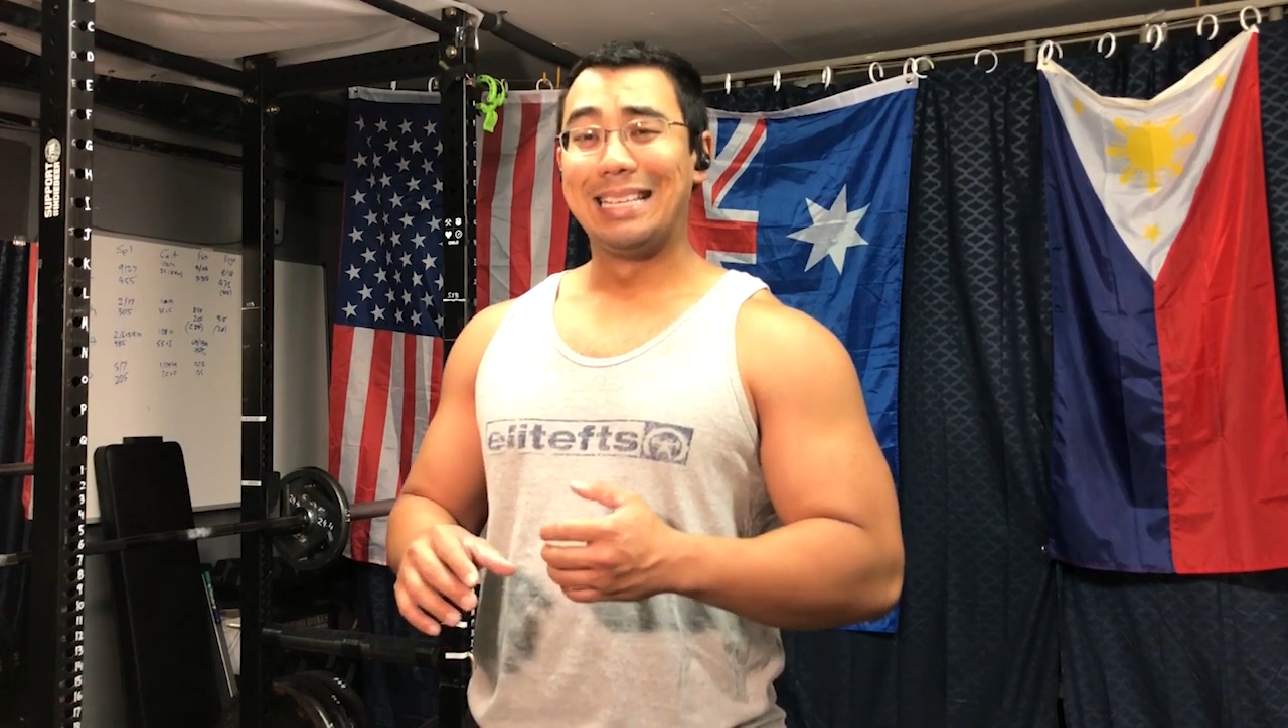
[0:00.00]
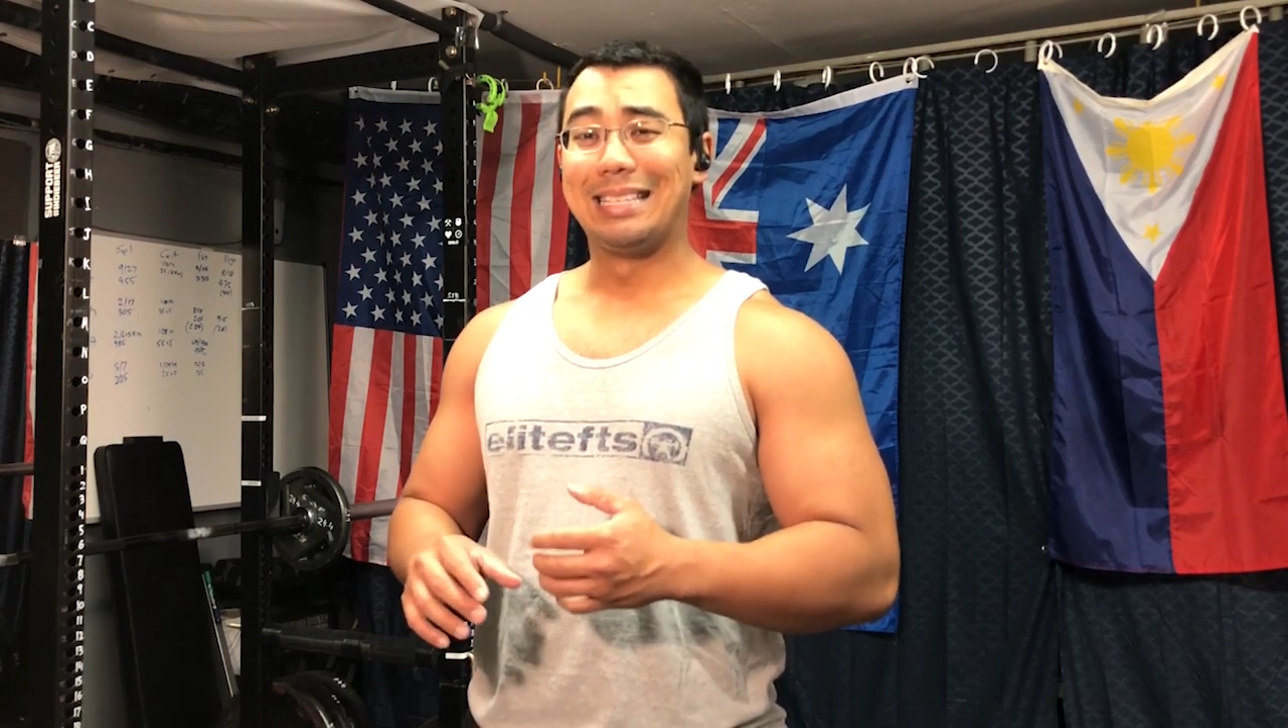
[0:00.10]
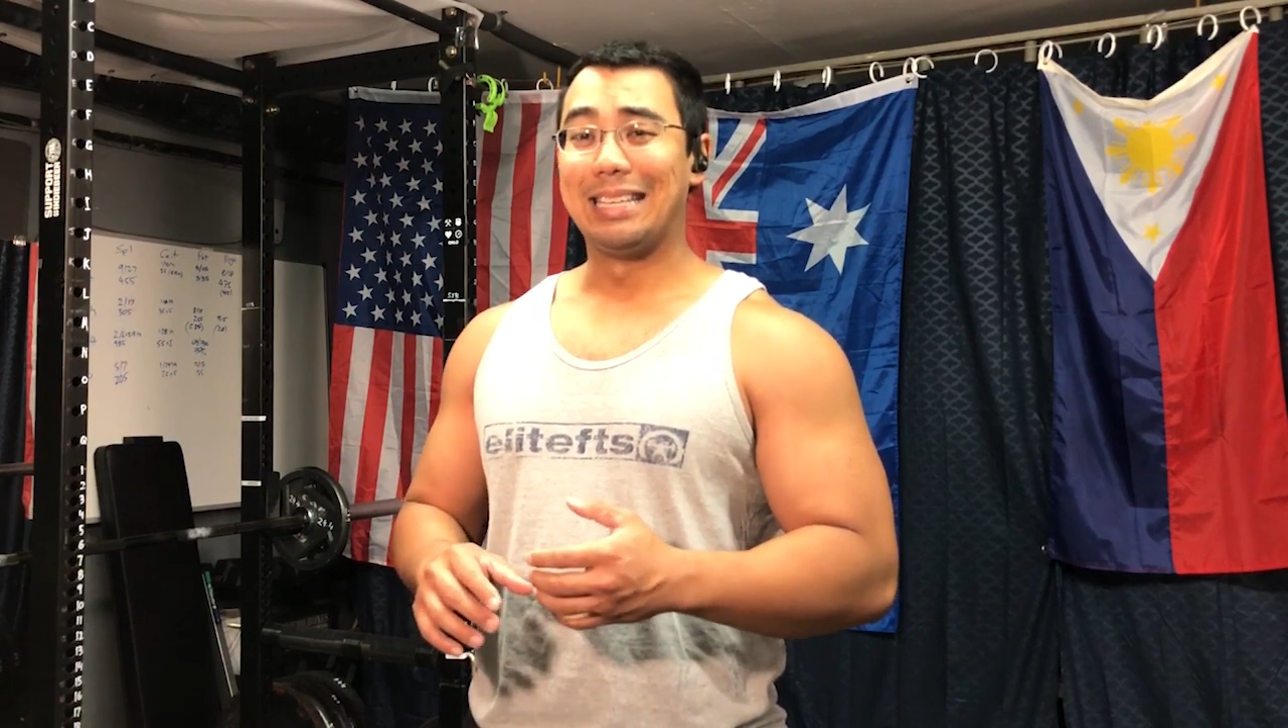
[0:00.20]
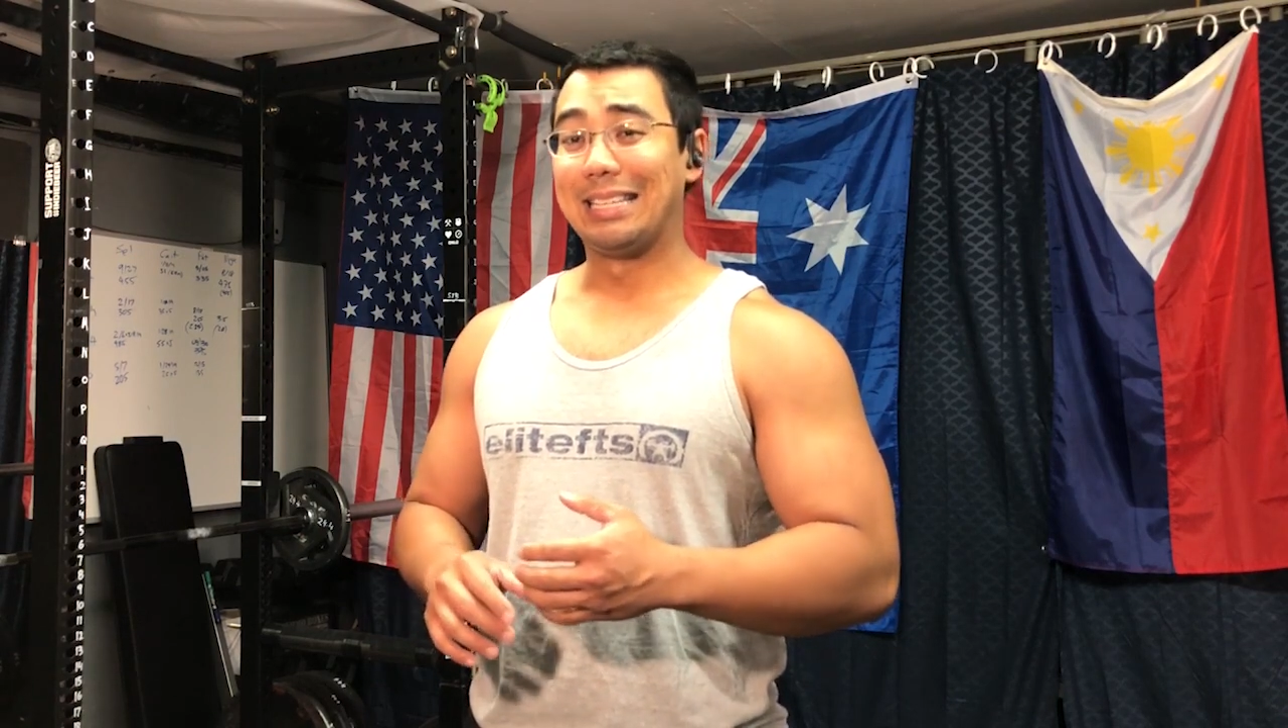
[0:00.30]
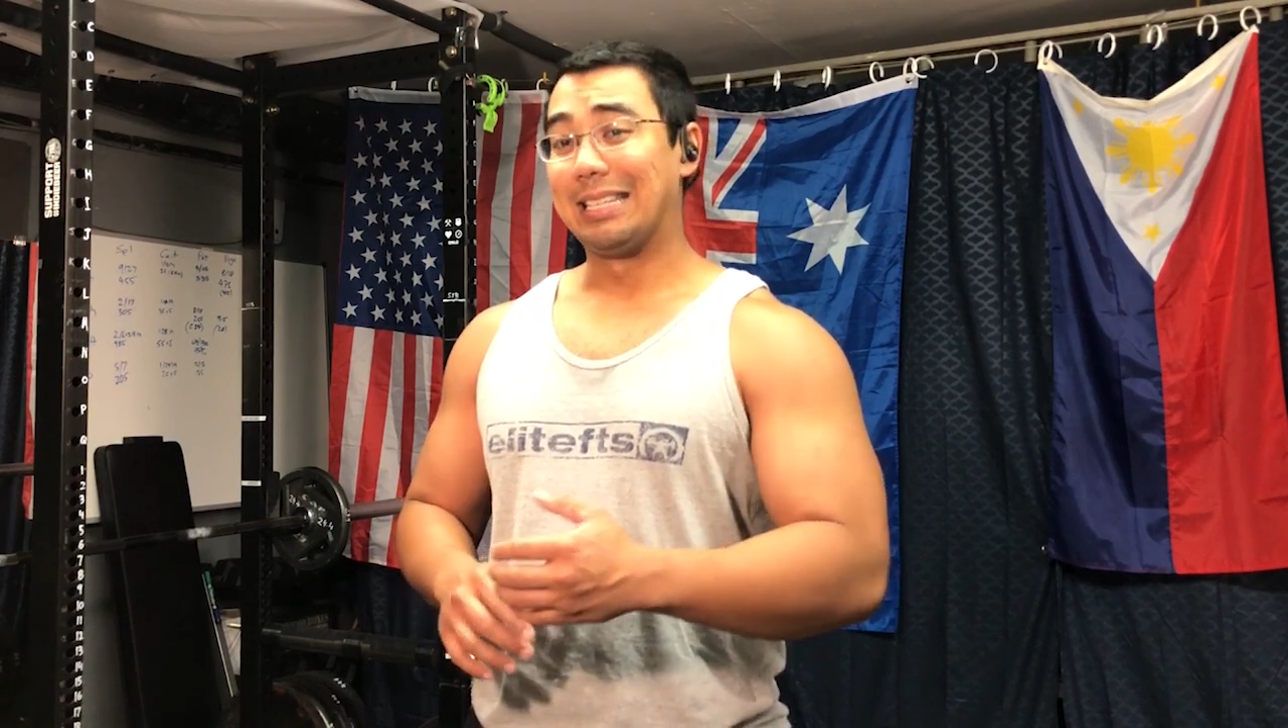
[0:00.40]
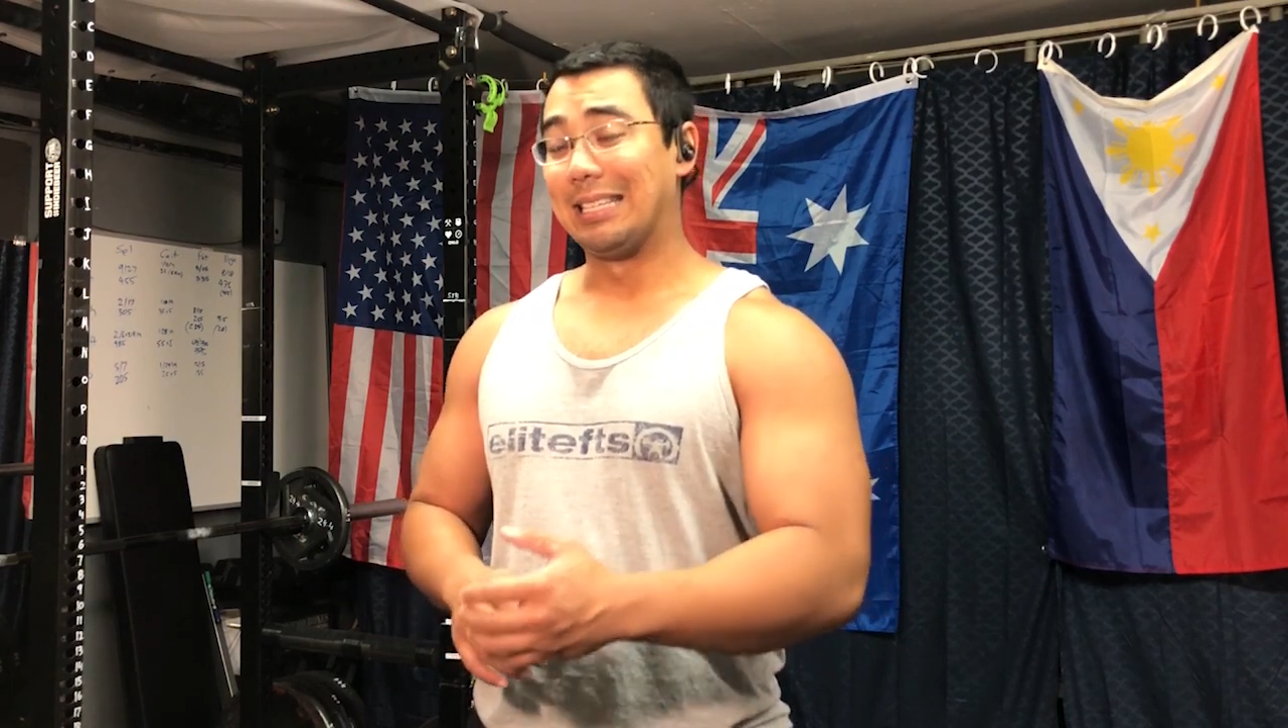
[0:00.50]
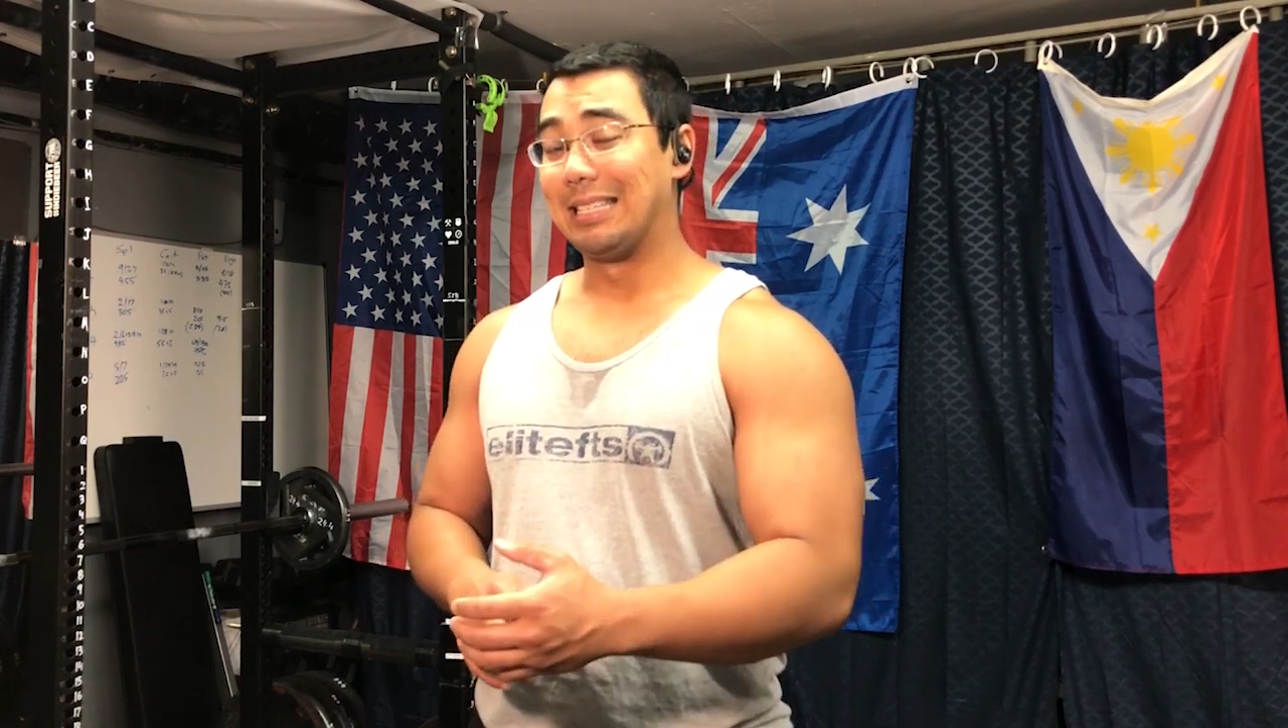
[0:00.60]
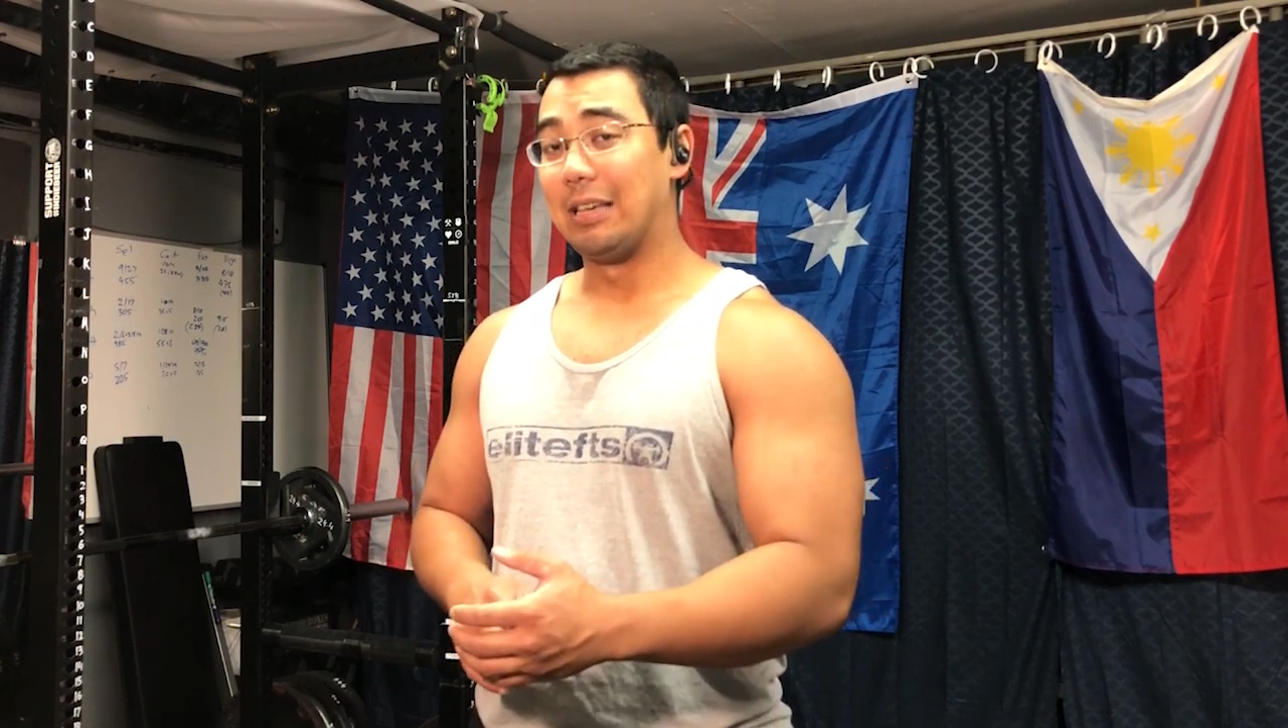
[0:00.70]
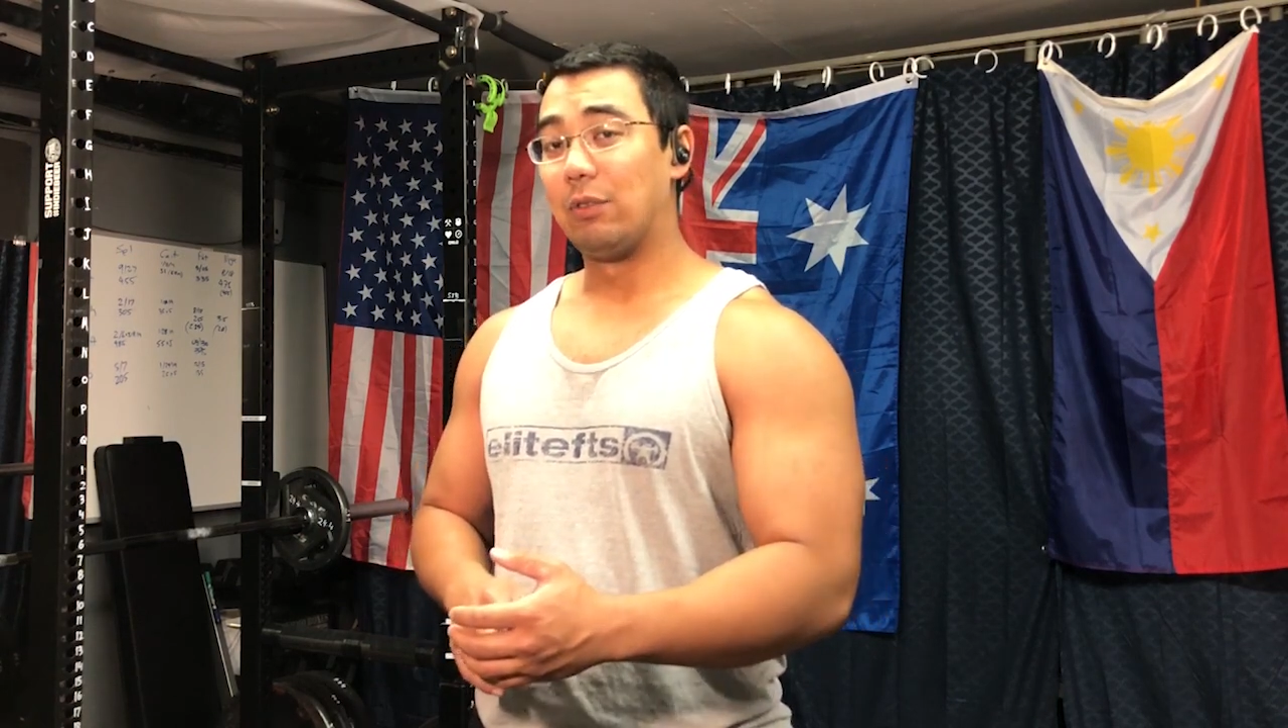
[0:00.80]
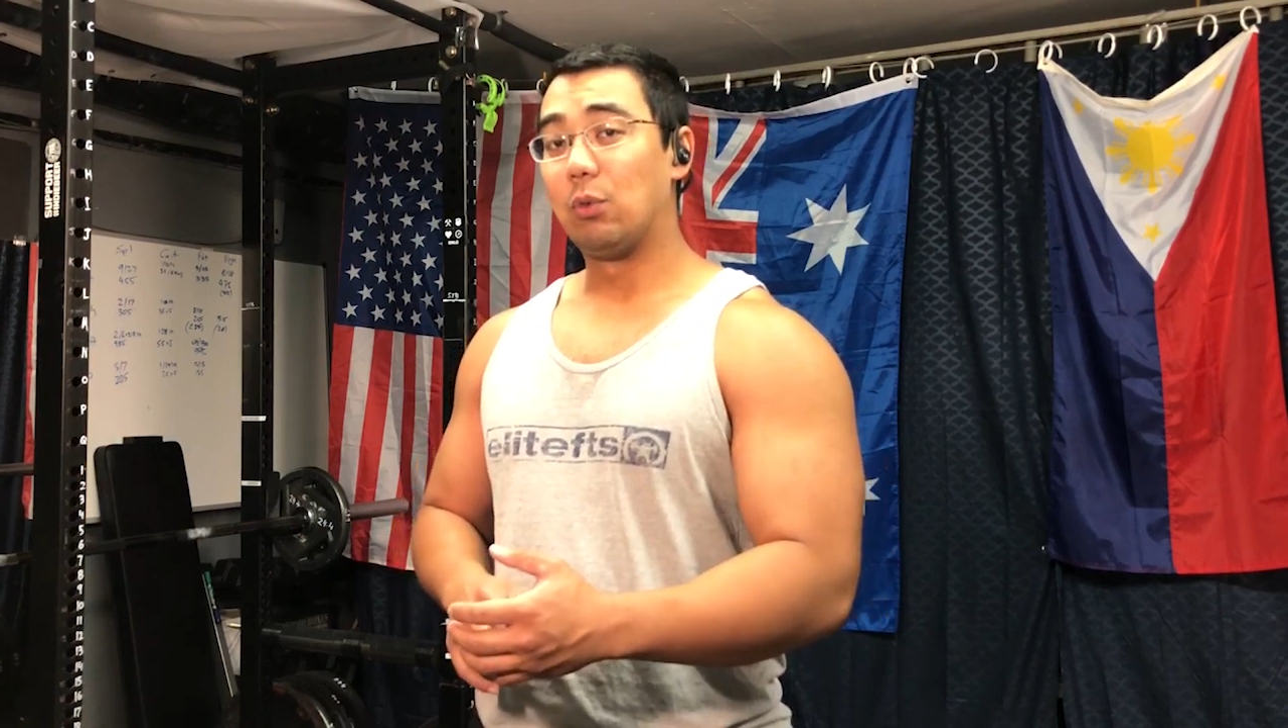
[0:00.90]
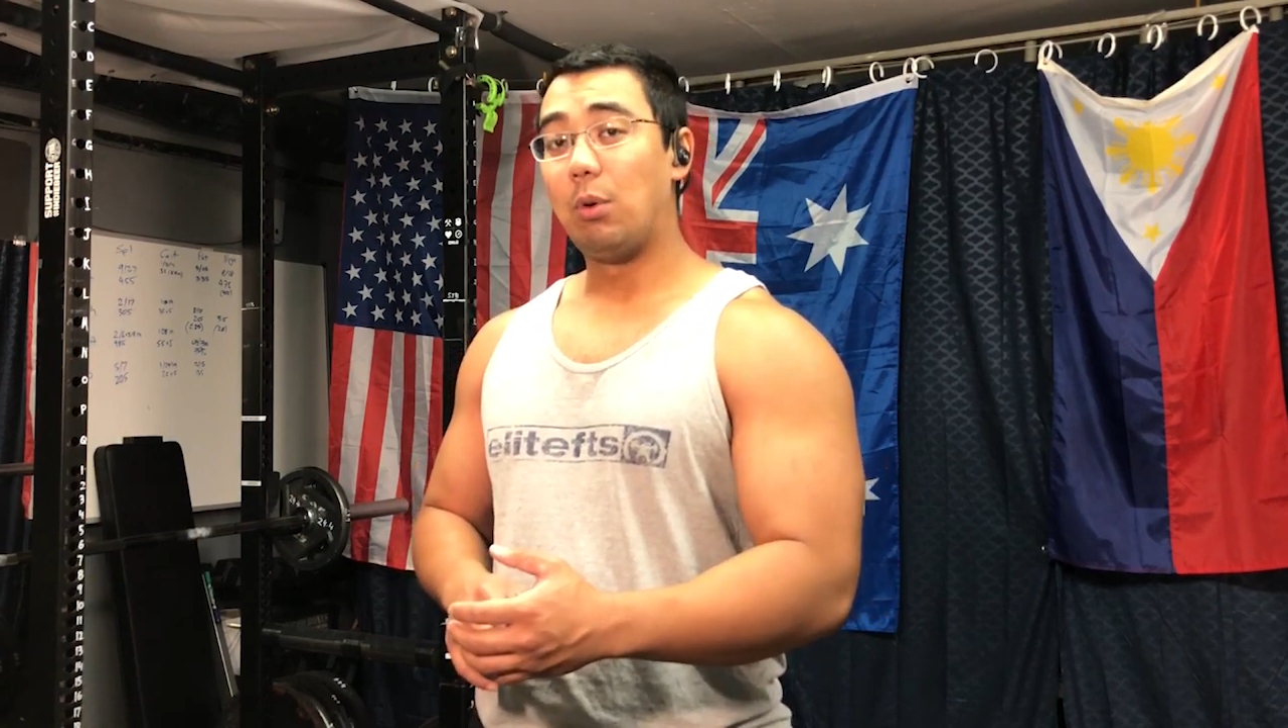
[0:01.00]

6 to 7